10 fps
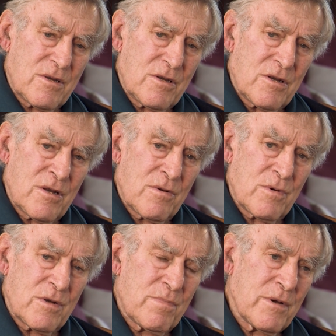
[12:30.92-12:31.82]
you know,
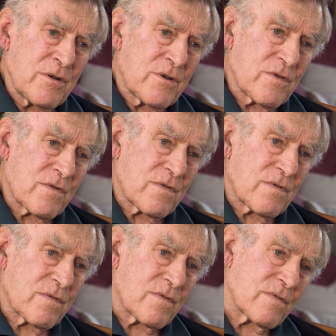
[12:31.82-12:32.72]
we'd been to
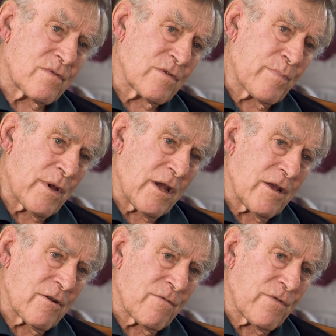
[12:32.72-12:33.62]

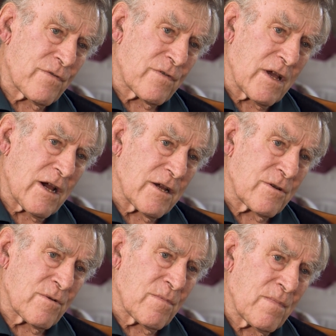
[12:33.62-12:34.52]
Japan in fifty-eight,